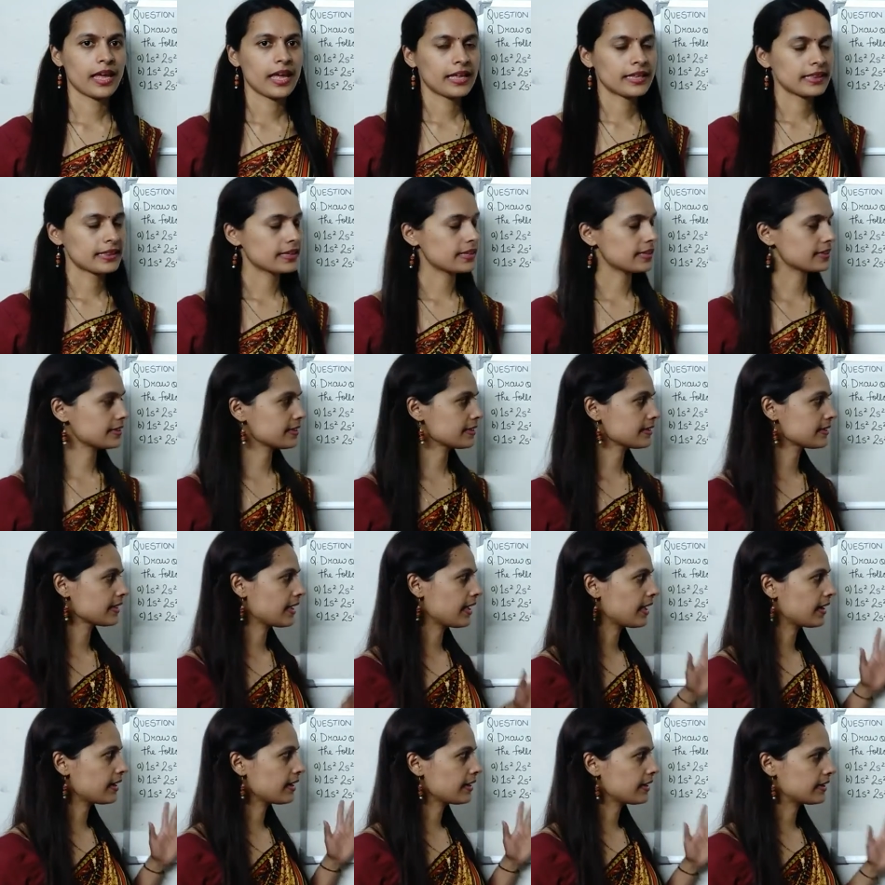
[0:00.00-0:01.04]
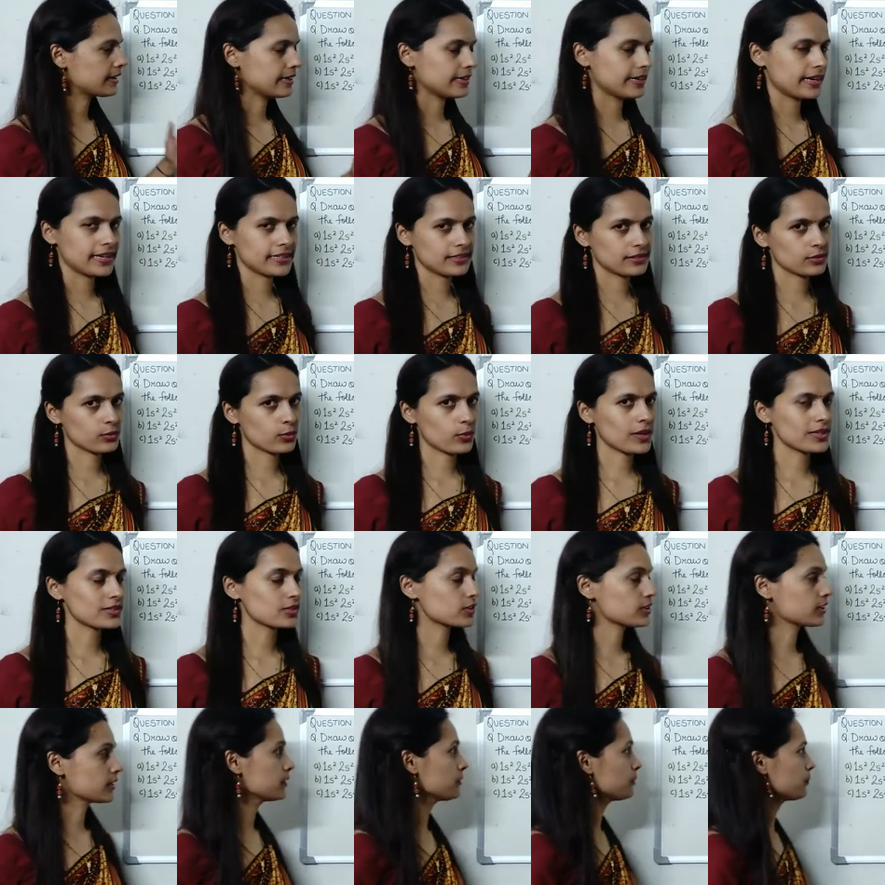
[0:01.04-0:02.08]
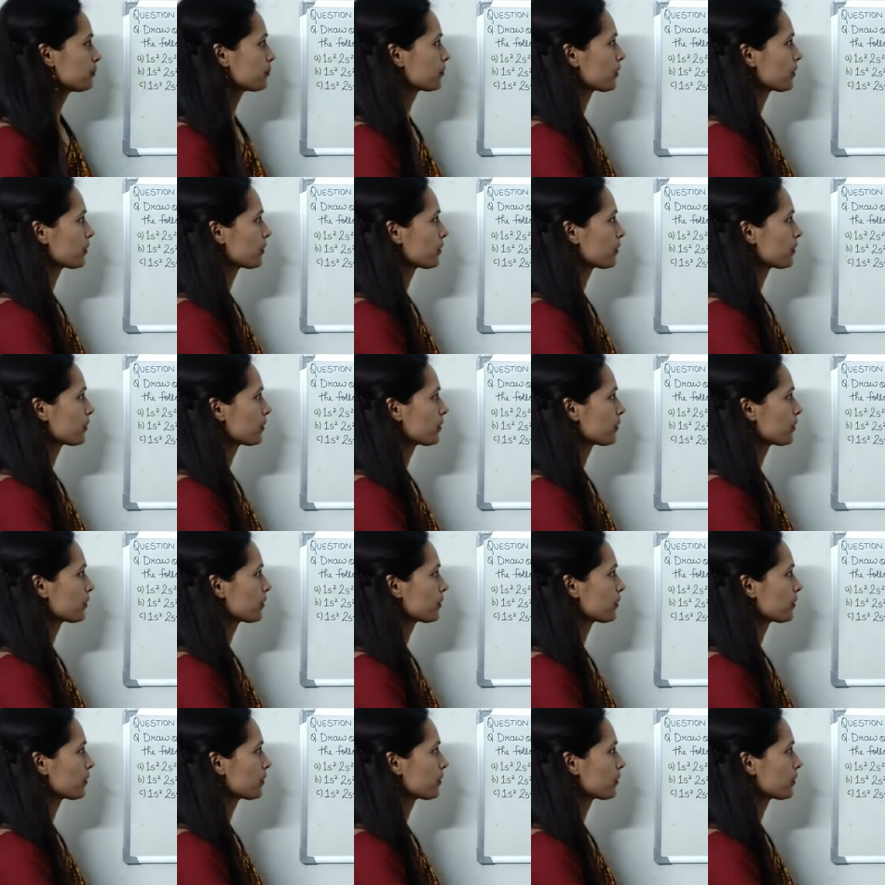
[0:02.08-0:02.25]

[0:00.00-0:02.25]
This is our next question.